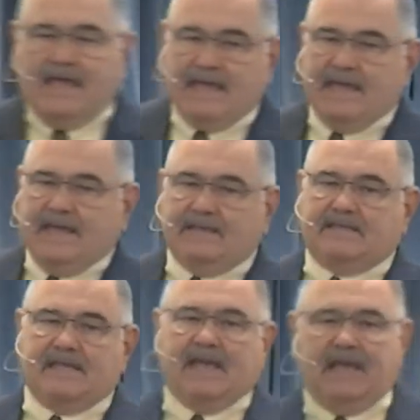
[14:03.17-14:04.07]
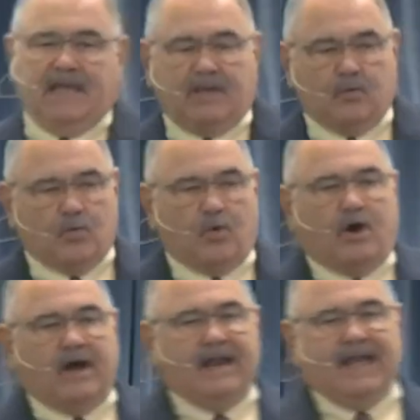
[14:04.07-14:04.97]
He is saying
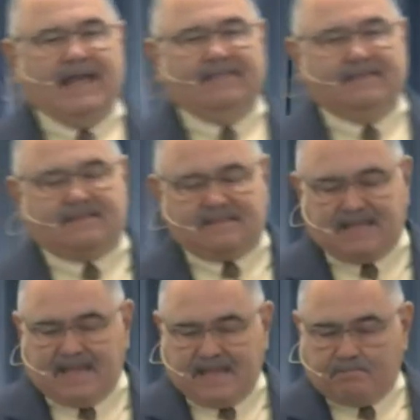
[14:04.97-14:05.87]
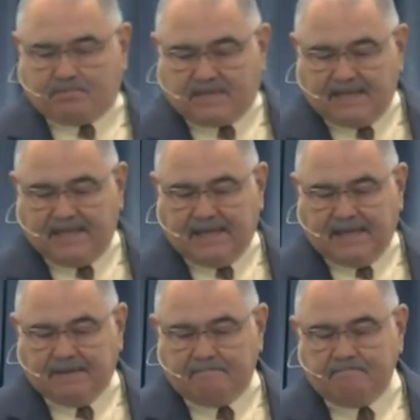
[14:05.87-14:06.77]
one and the same
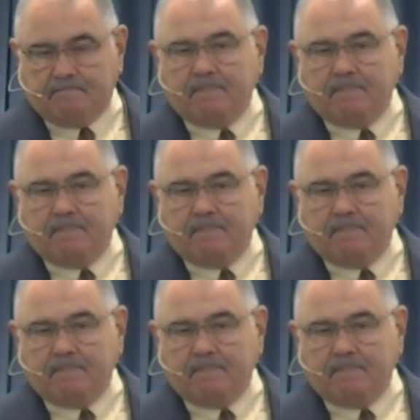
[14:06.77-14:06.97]
thing